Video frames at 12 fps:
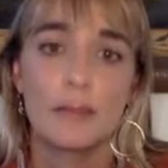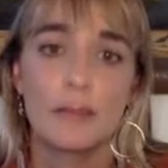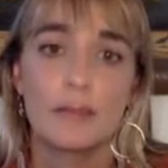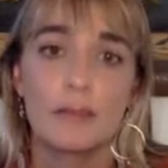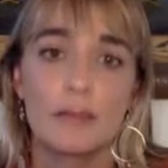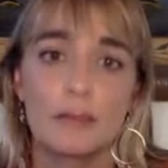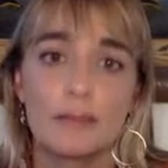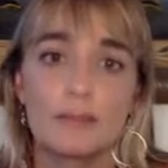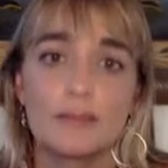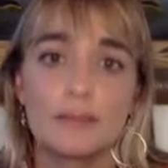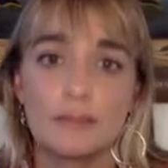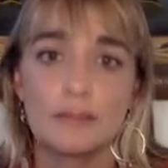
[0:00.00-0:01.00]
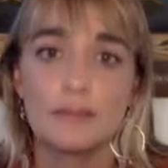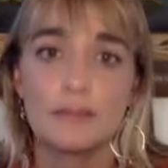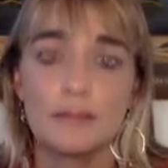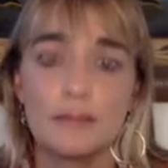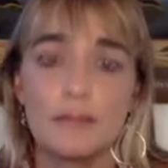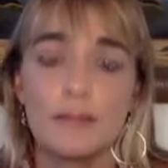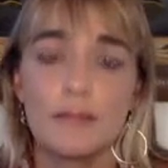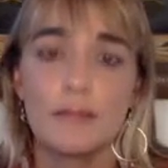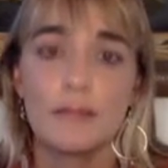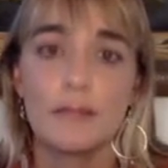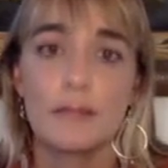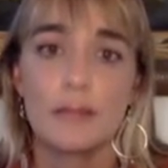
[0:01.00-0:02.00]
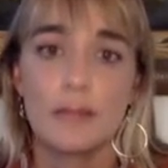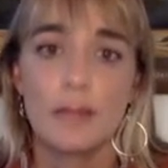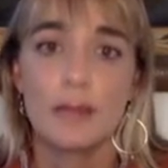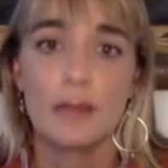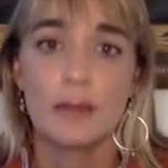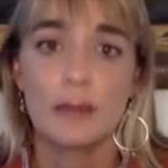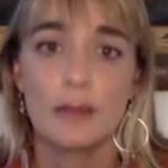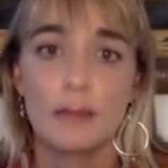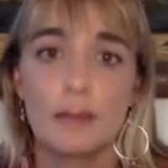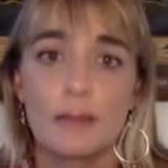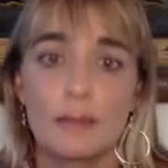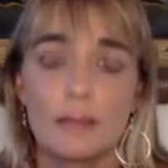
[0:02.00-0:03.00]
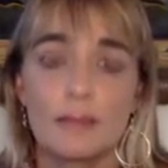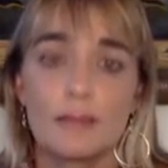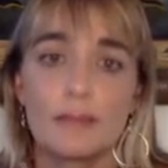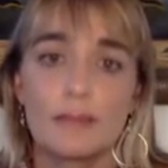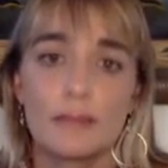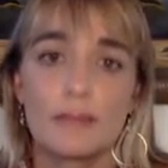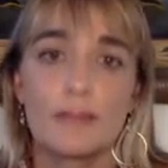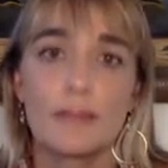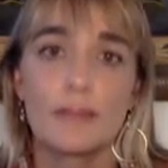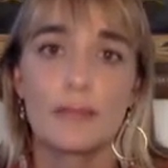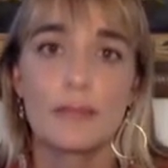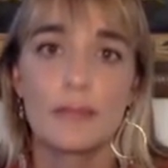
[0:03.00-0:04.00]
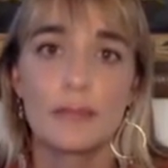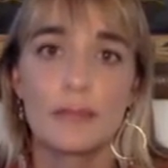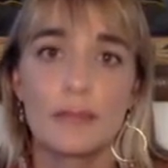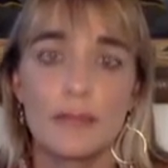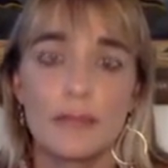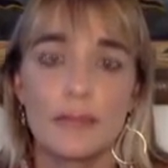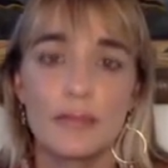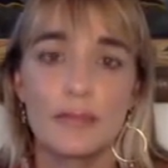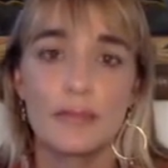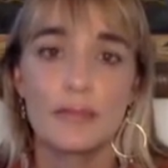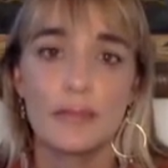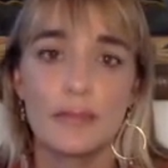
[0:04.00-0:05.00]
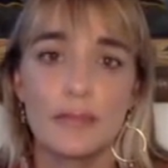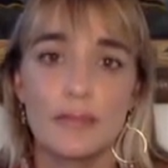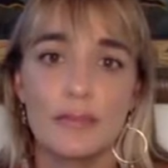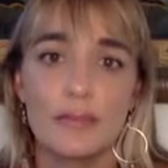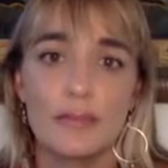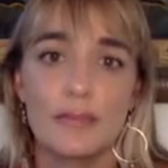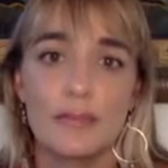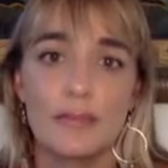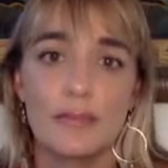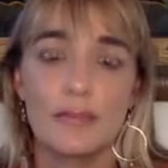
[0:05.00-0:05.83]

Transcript: [no speech]